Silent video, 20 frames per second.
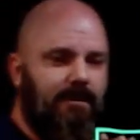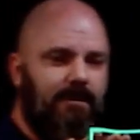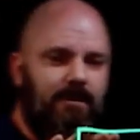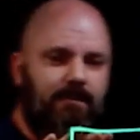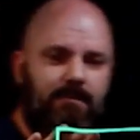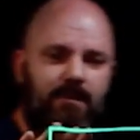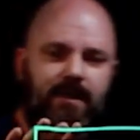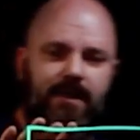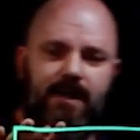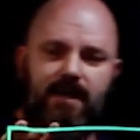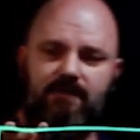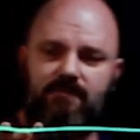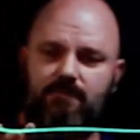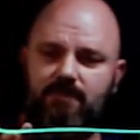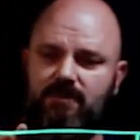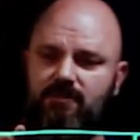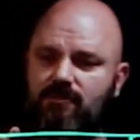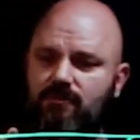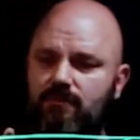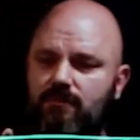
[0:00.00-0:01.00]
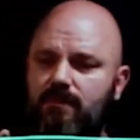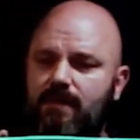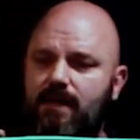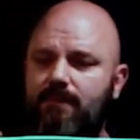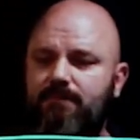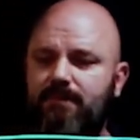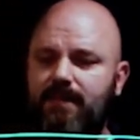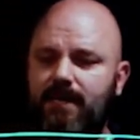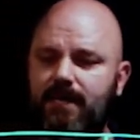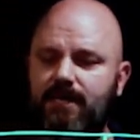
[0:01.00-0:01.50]
You probably have some external
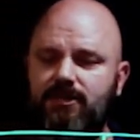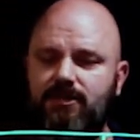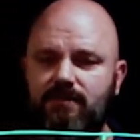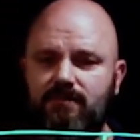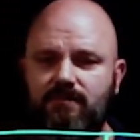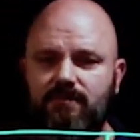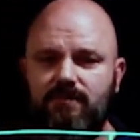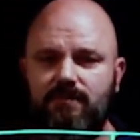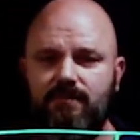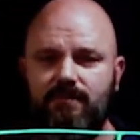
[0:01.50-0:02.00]
applications